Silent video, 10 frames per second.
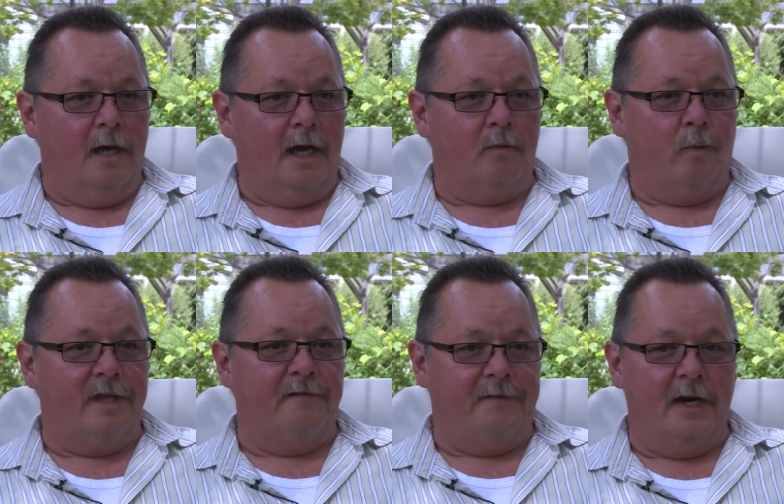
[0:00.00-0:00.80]
And
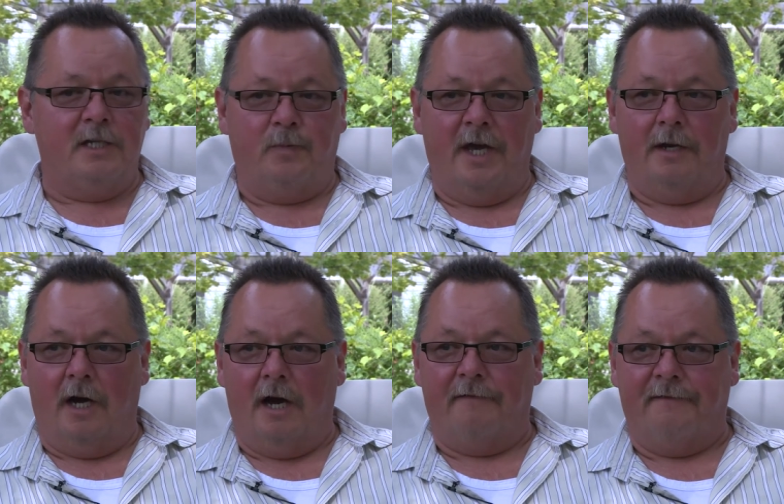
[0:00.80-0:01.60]
when the fine's paid
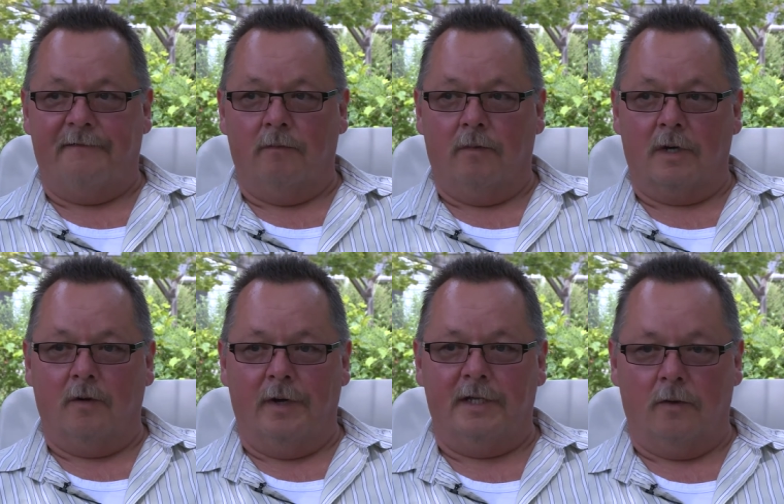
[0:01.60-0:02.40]
off, we're
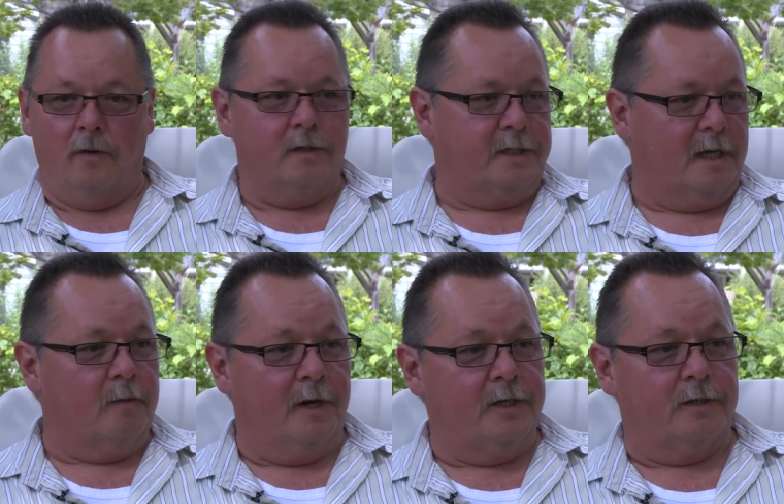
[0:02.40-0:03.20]
going to hold a
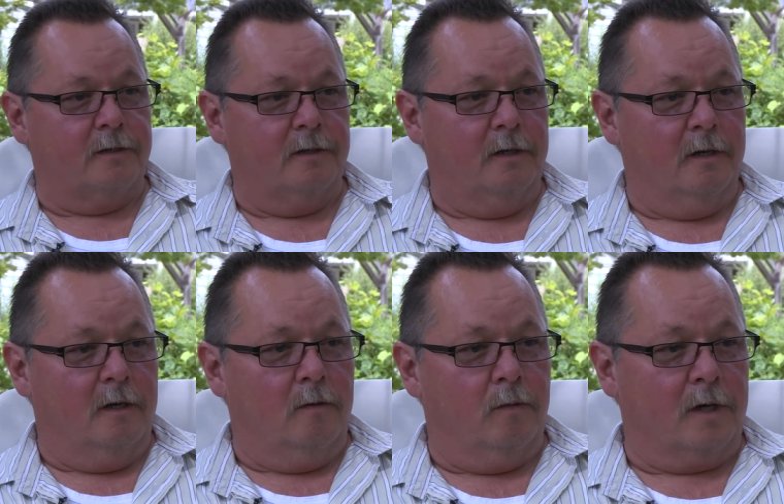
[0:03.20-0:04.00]
celebration.
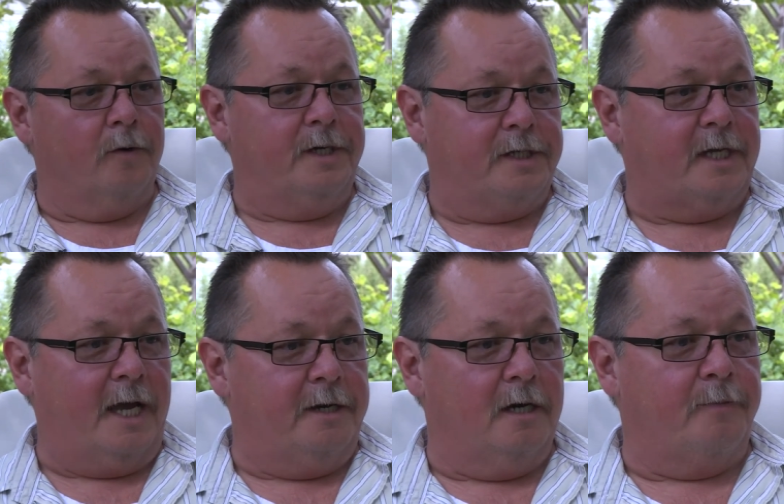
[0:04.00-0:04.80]
We're going to
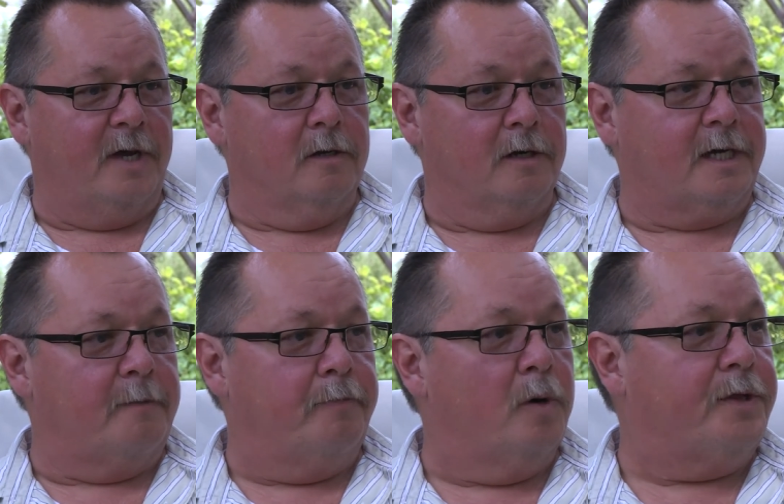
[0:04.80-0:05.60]
stand up and look
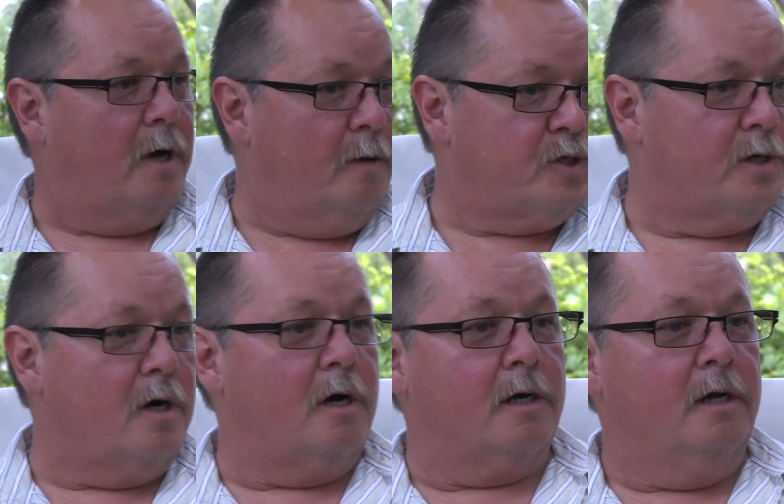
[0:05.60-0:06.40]
at both
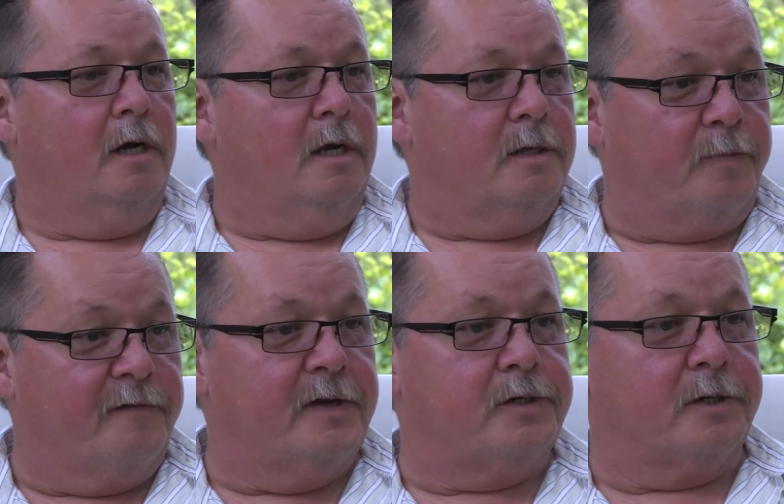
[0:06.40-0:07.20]
Aamjiwnaang, the
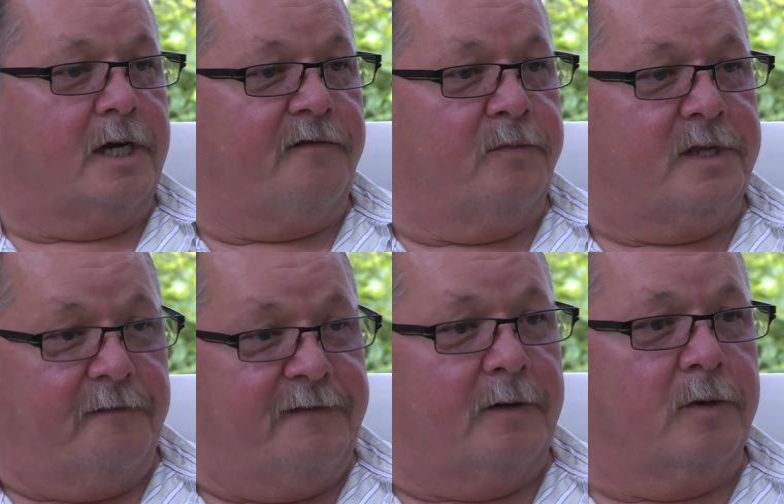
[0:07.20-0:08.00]
provincial government,
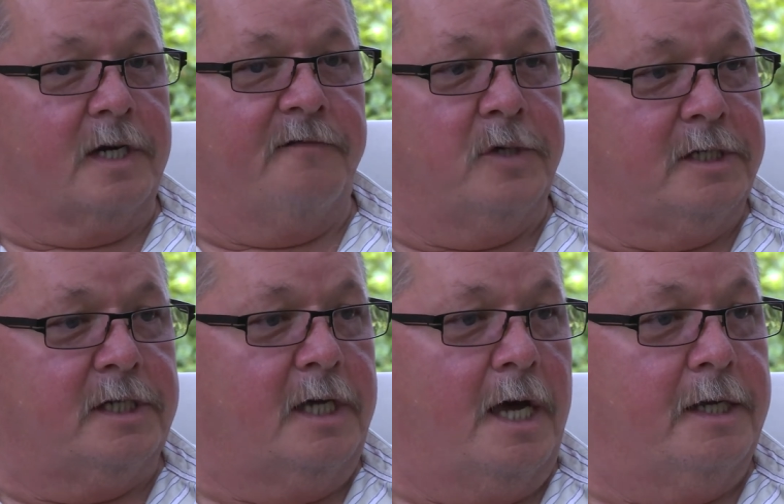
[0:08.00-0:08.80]
the federal government,
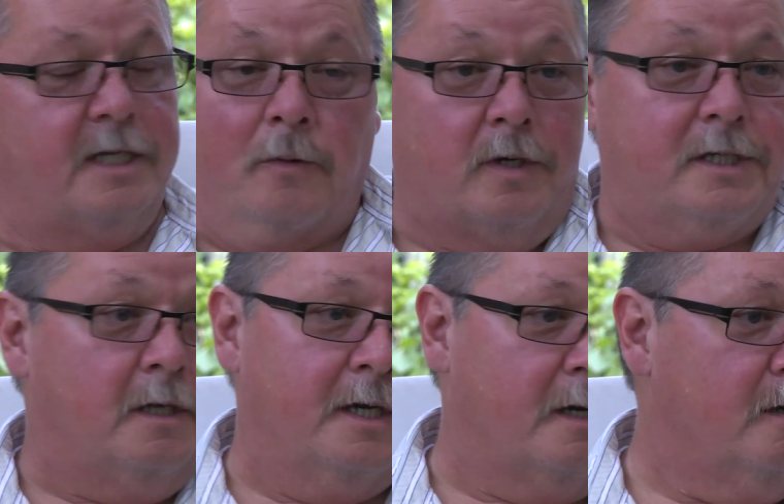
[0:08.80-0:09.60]
and CN, and say, we're
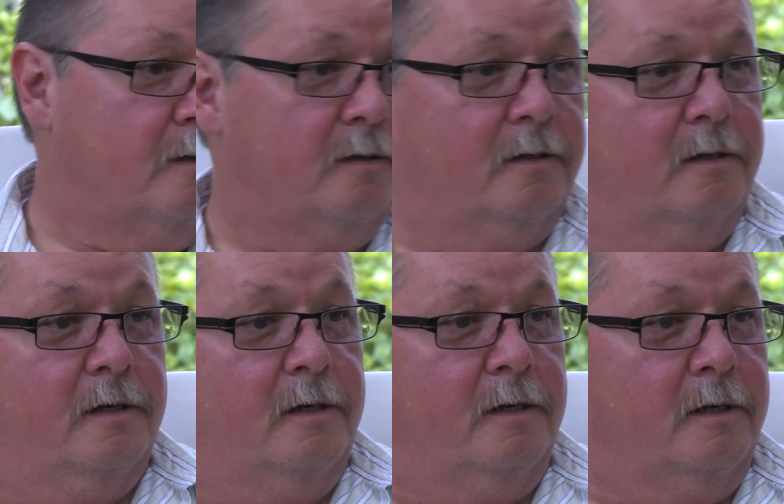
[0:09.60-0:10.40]
still here.
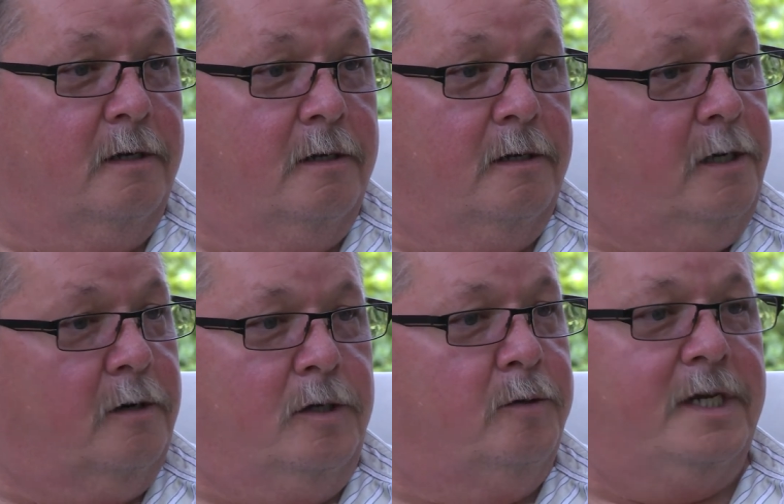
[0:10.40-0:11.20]
You
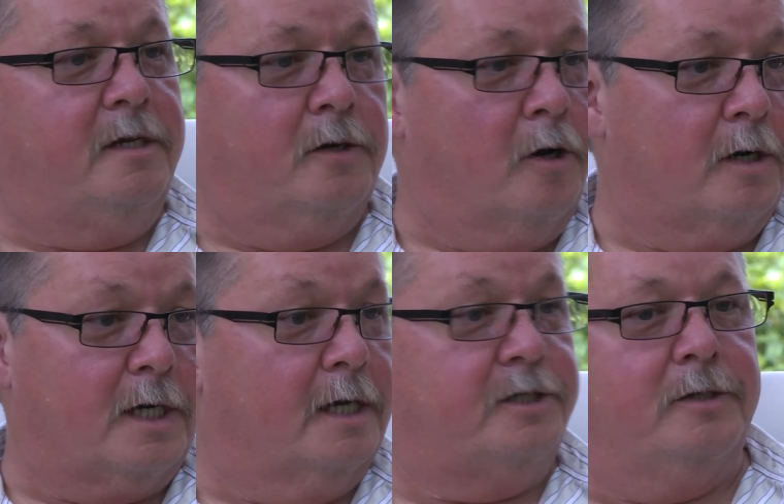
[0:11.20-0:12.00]
know, you didn't
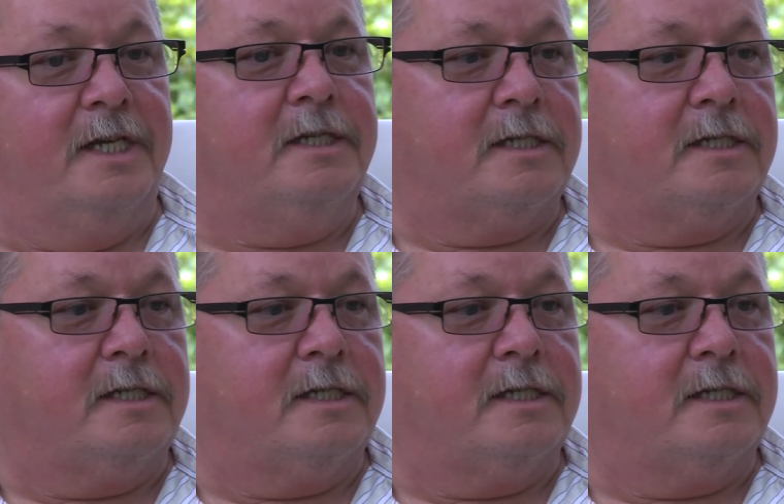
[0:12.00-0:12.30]
hurt us, you didn't